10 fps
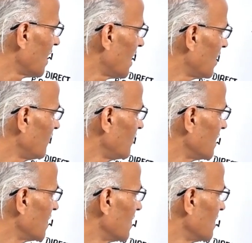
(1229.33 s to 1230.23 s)

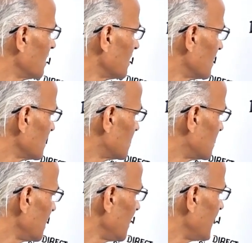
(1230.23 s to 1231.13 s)
having the
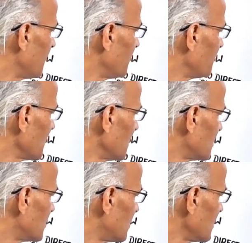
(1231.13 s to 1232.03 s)
same
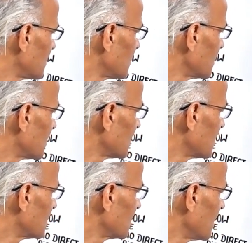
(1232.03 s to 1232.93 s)
6
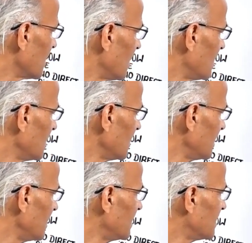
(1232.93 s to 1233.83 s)
Richter scale
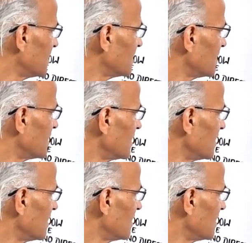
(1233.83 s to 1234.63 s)
intensity.